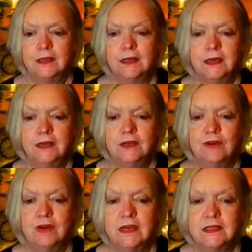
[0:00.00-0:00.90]
they
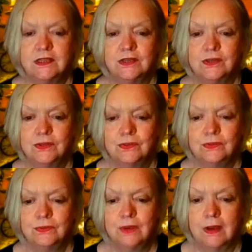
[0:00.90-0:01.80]
try
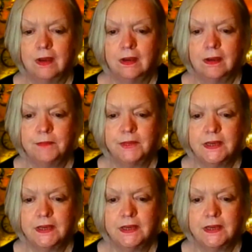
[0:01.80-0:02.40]
to uh,